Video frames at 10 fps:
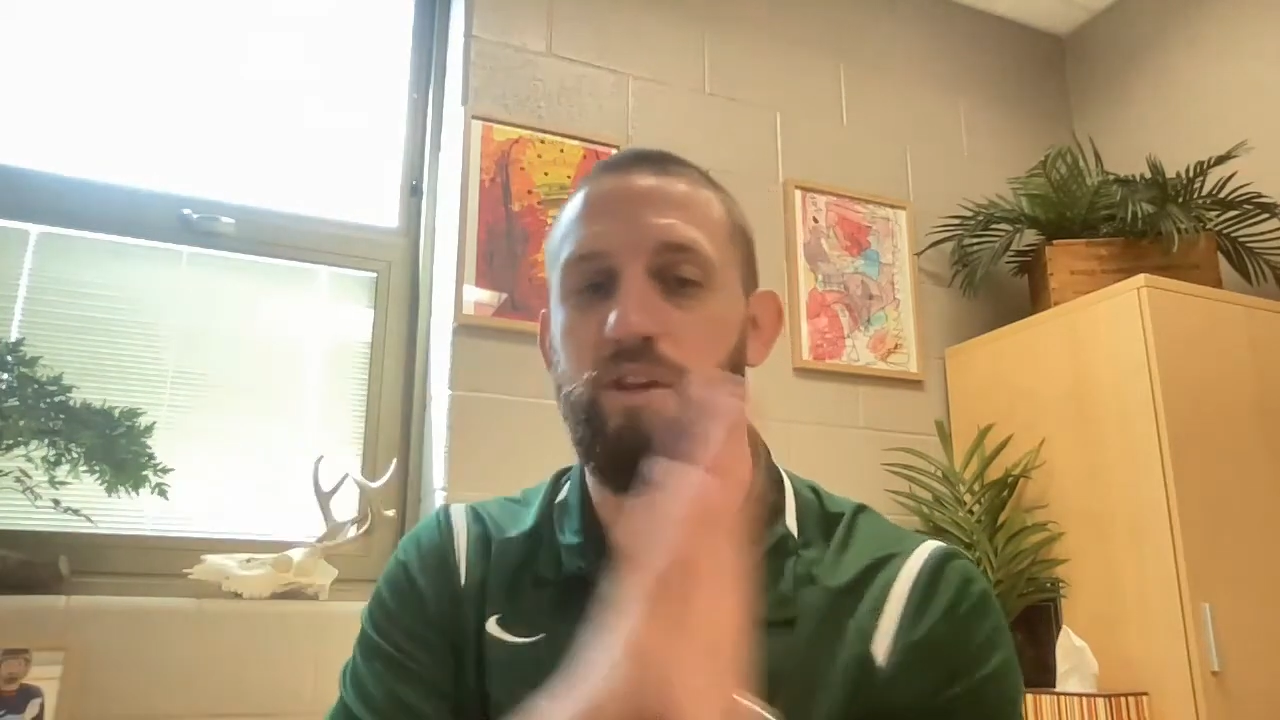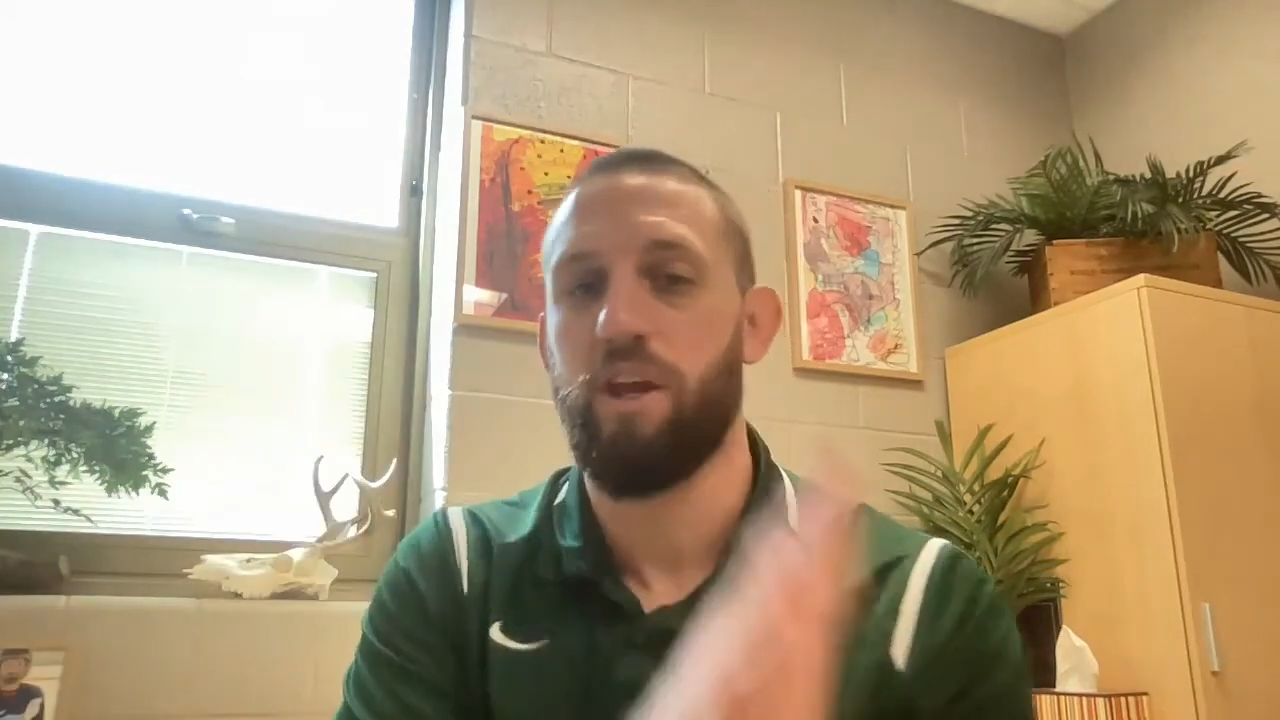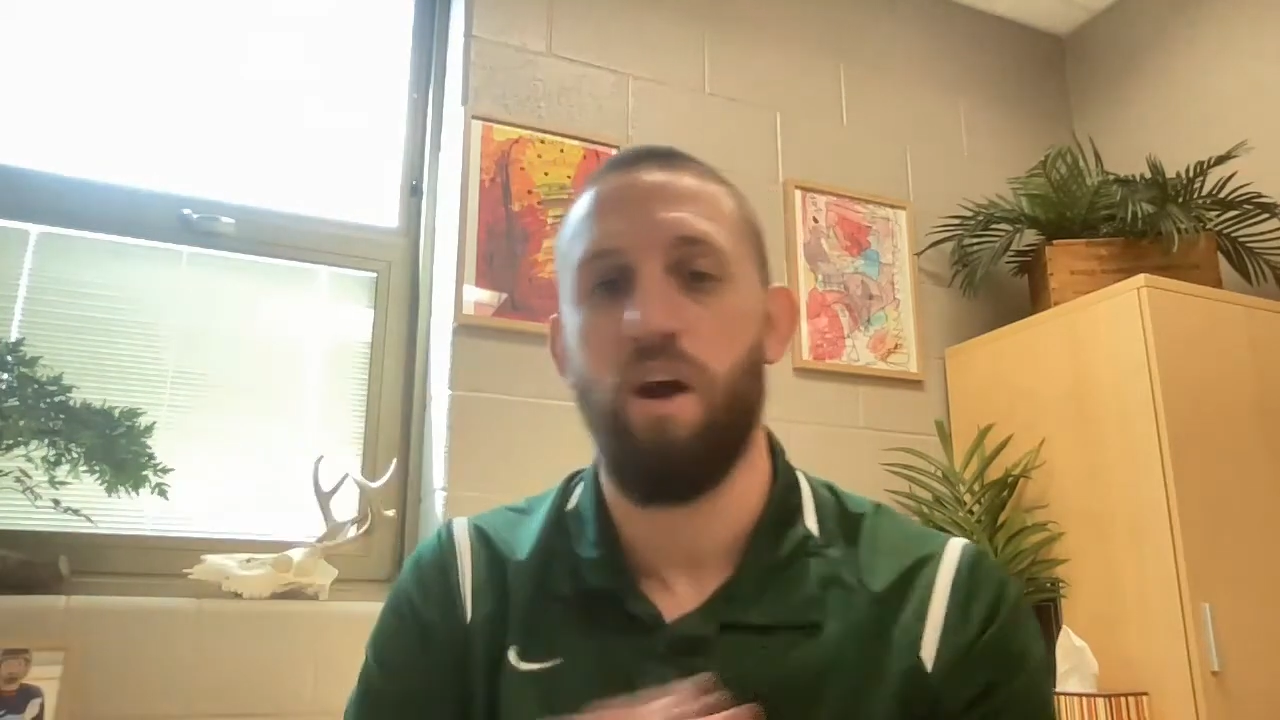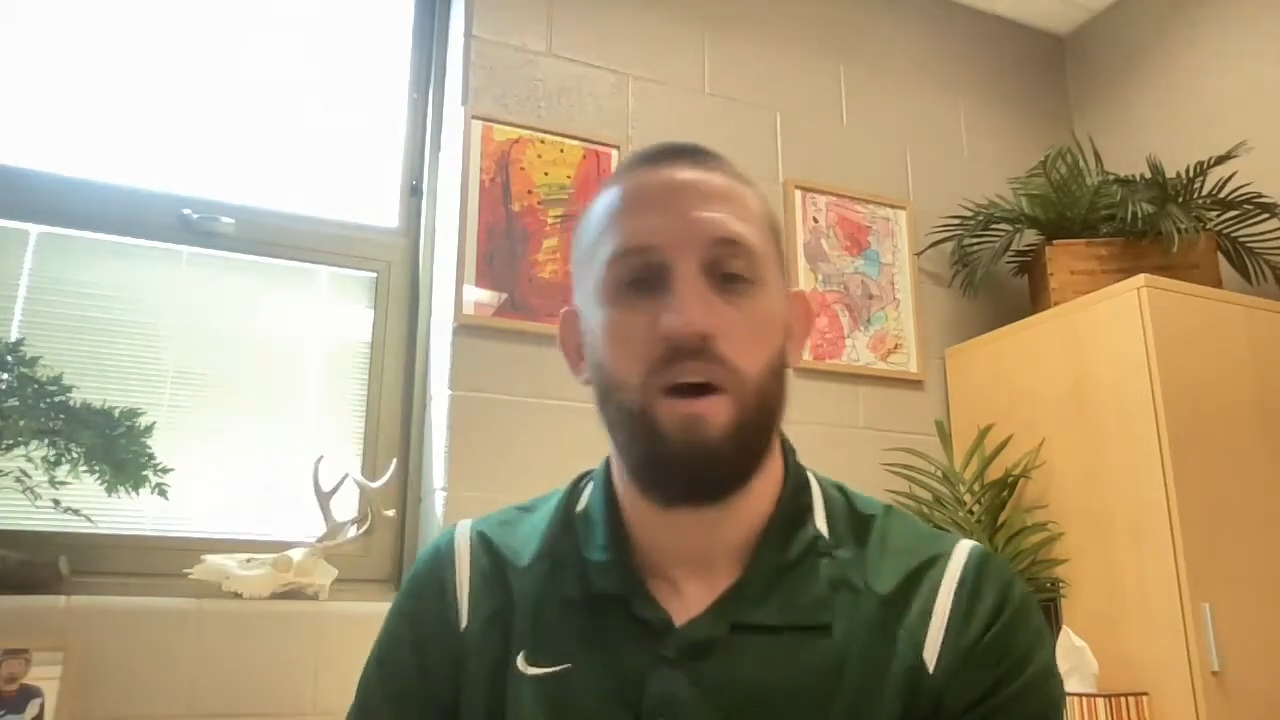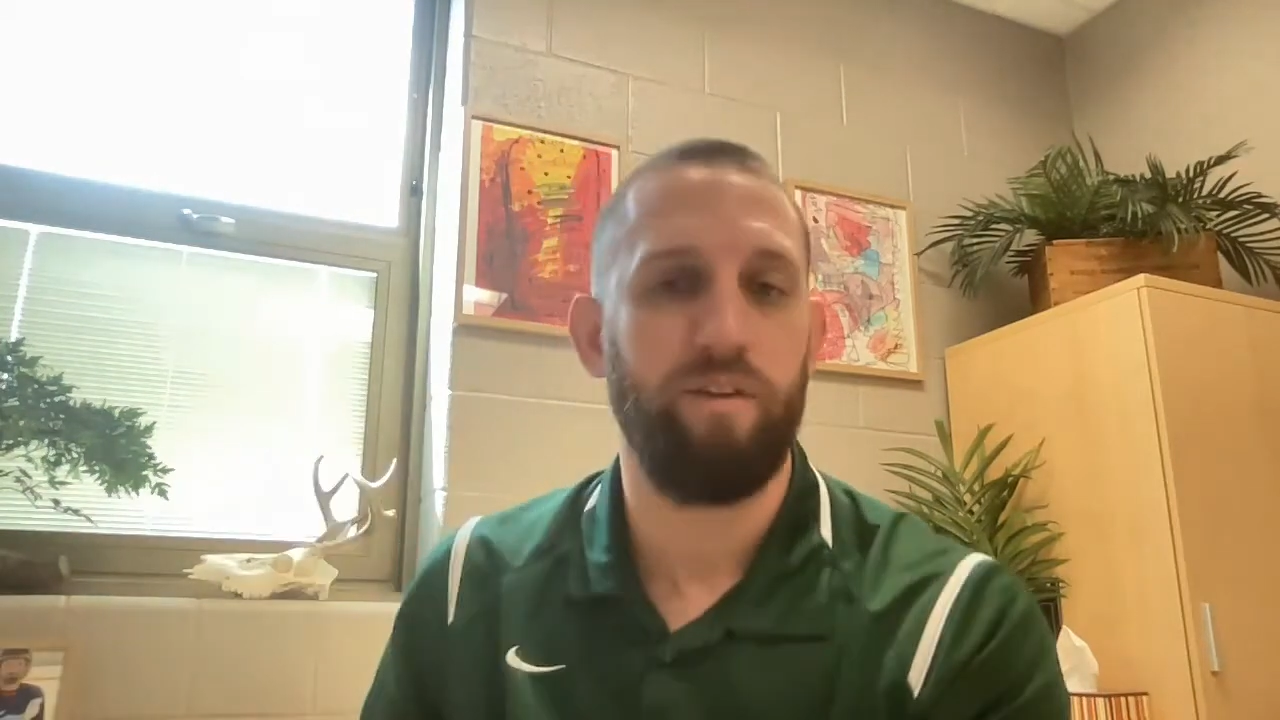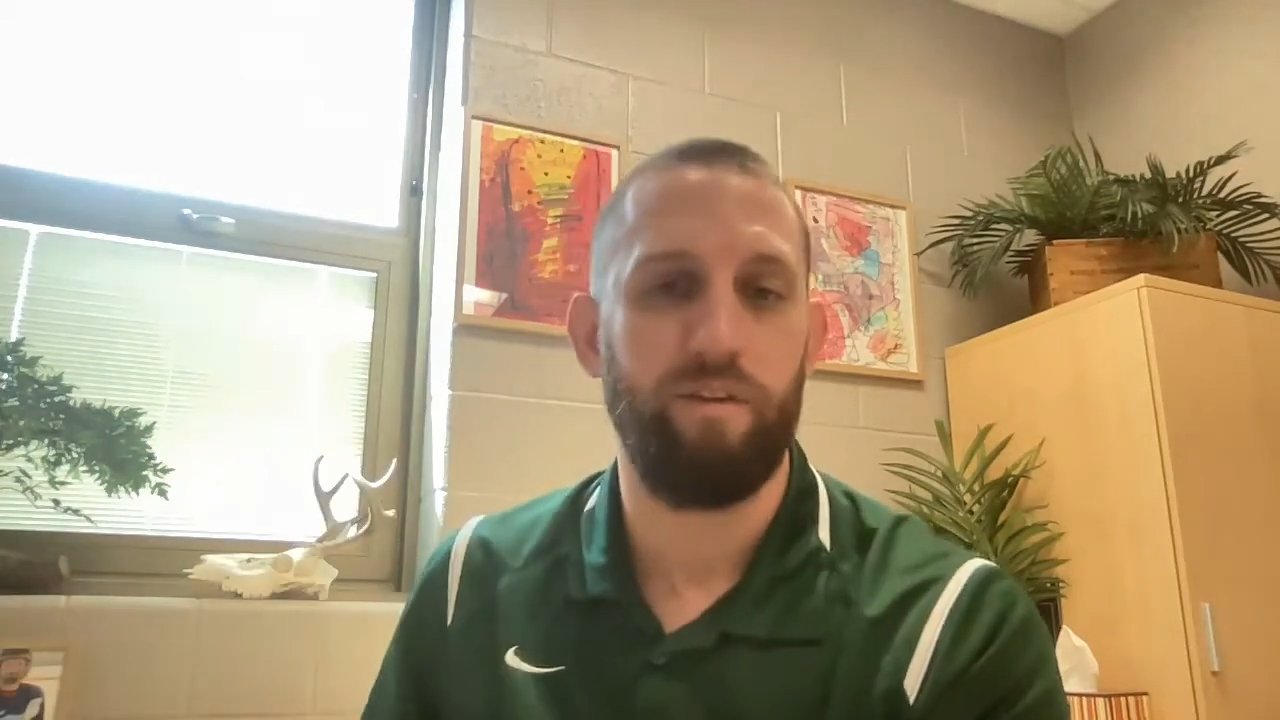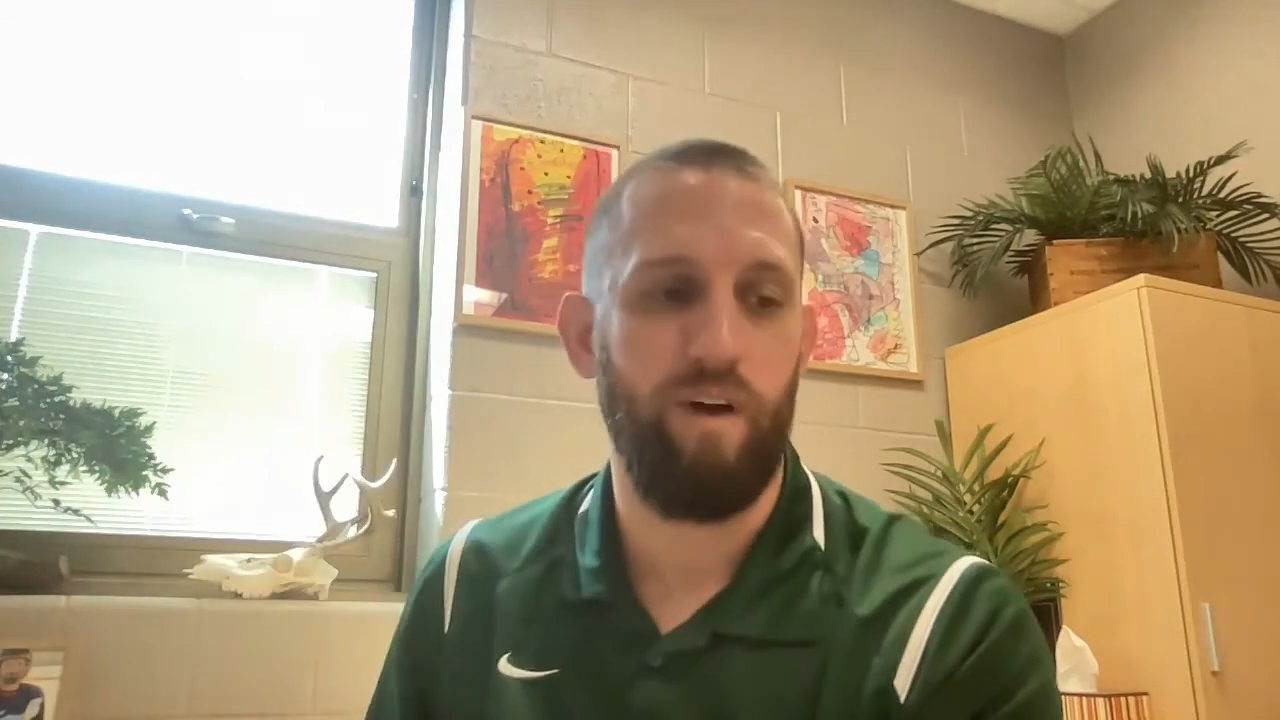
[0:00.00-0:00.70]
get off your